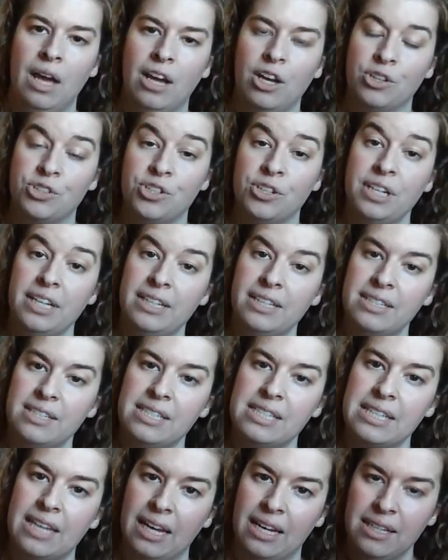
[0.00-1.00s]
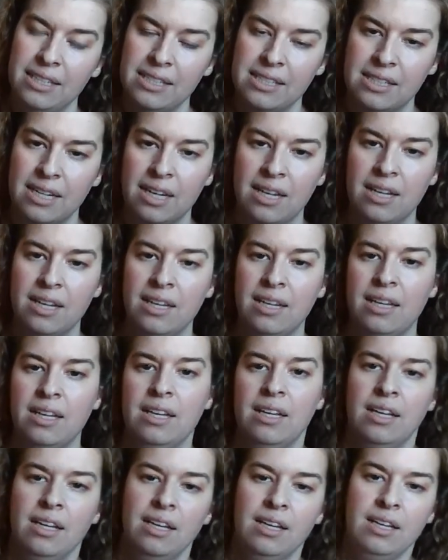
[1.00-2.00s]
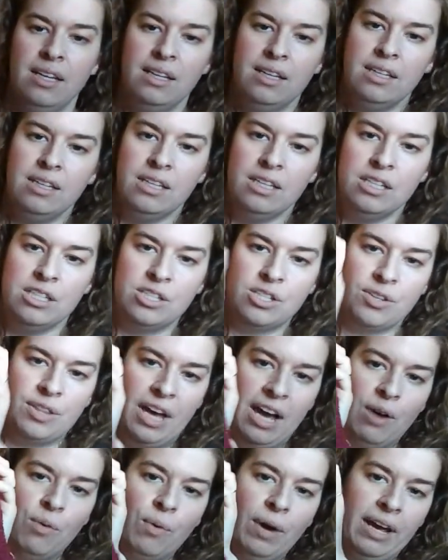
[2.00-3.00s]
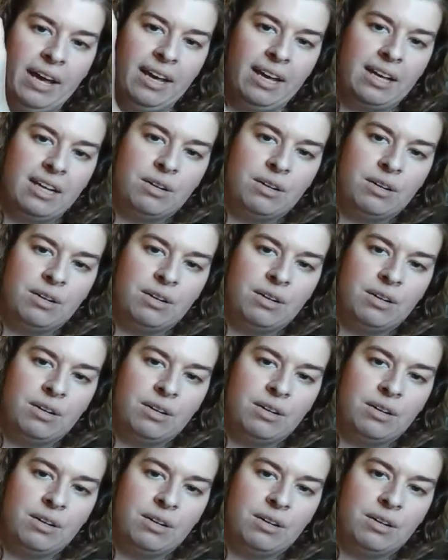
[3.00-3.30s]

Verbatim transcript: alternated skeins, so that way